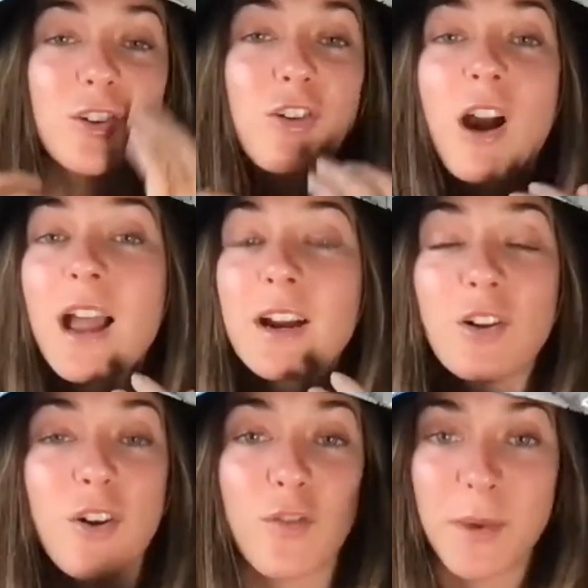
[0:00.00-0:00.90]
and crying
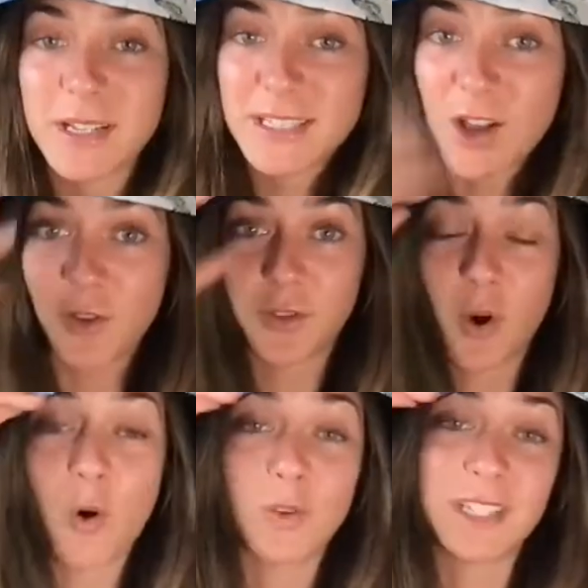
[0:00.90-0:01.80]
all over myself
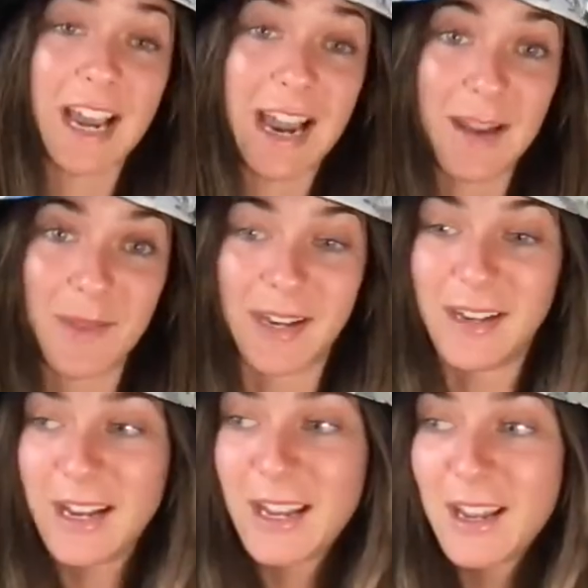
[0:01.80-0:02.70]
the whole time.
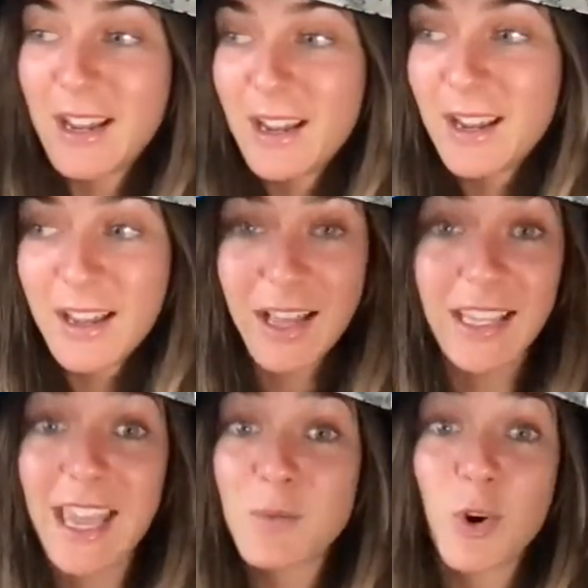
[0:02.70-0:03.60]
And
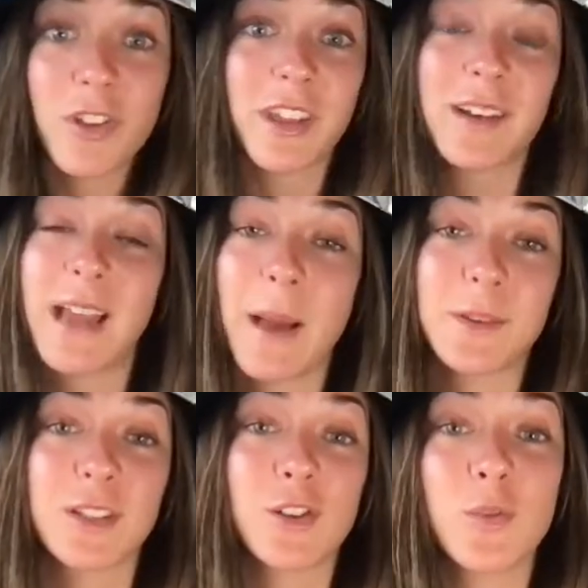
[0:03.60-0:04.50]
again, worth it.
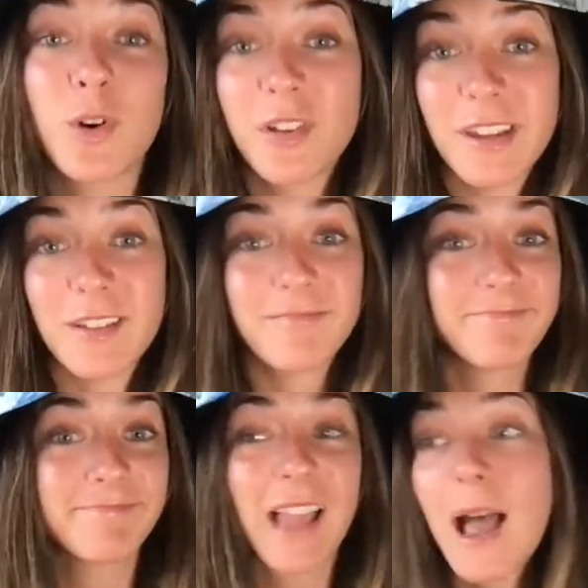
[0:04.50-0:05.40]
Absolutely worth it.
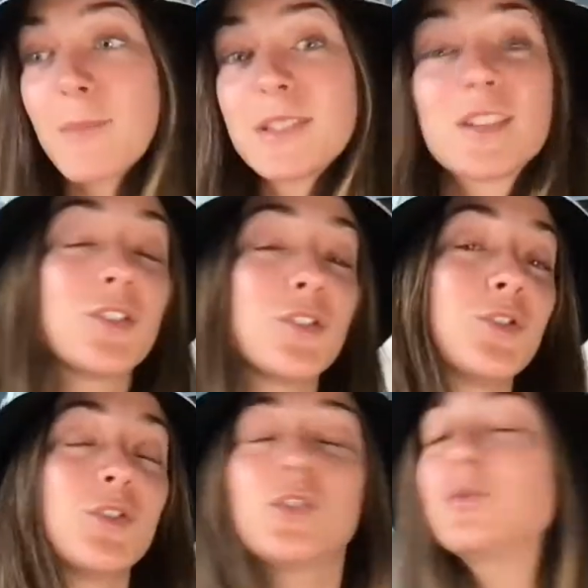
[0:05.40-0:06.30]

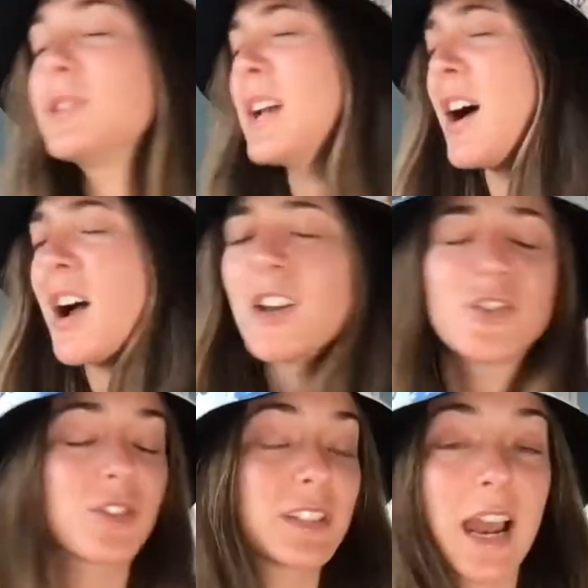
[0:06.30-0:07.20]
Absolutely
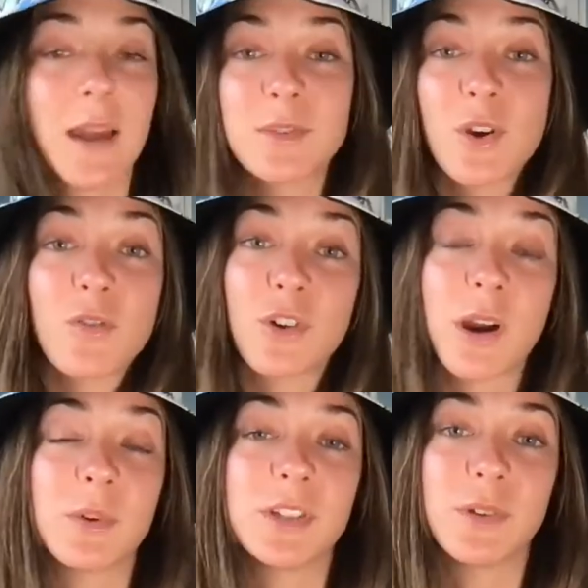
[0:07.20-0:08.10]
100 times over.
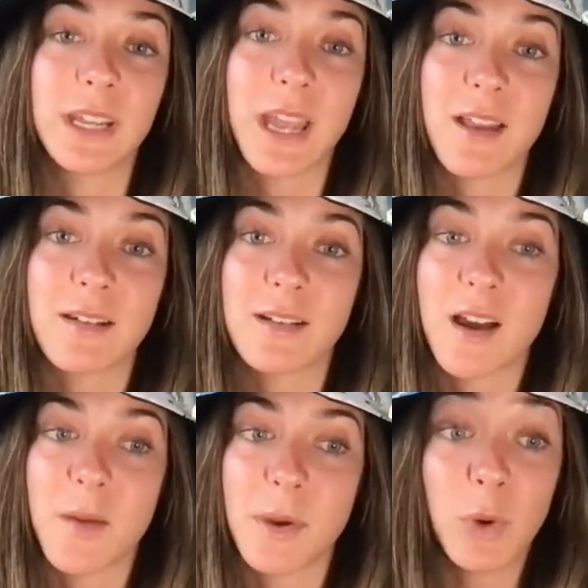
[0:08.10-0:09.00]
I would do it again
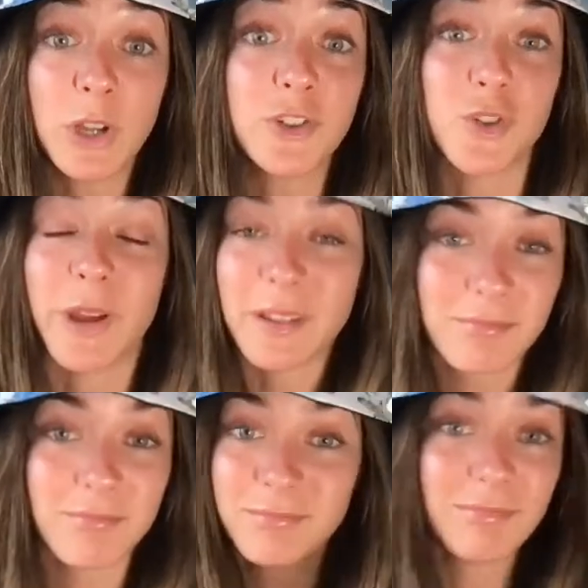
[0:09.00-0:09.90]
and will do it
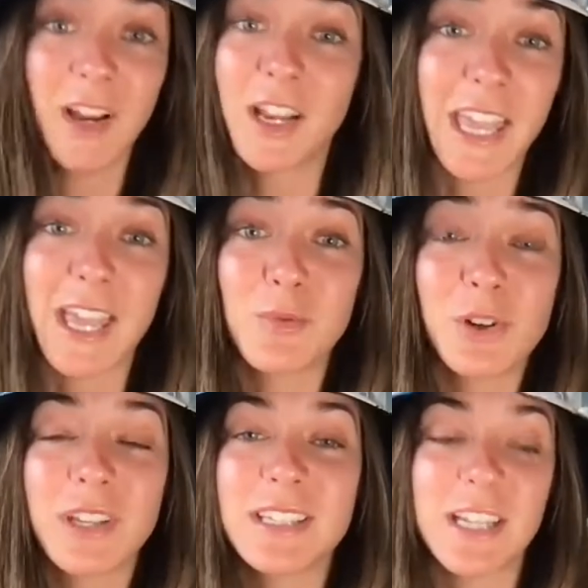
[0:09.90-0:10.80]
again.
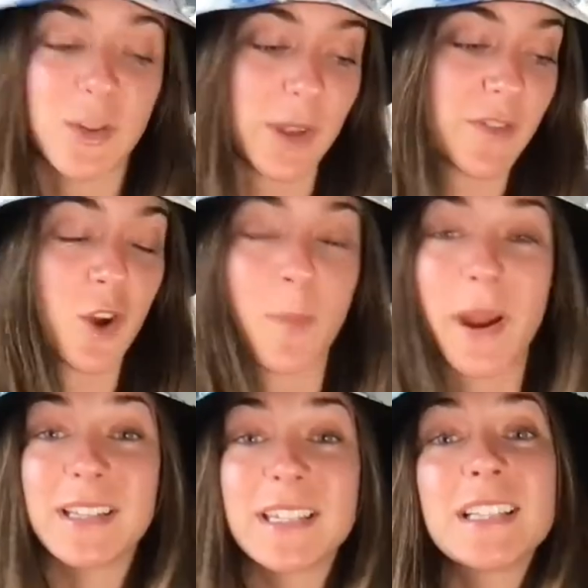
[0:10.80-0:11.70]
We'll continue, even though
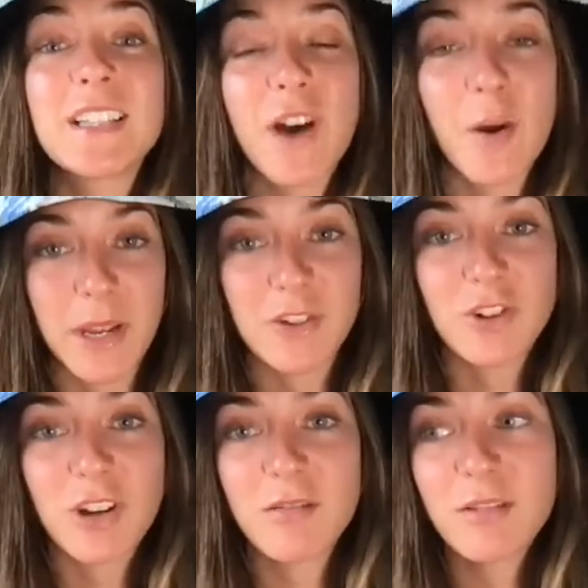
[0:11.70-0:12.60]
my intensive
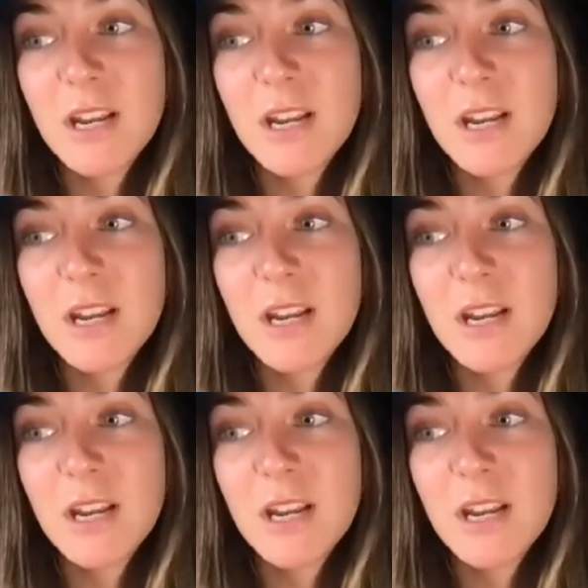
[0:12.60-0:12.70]
outpatient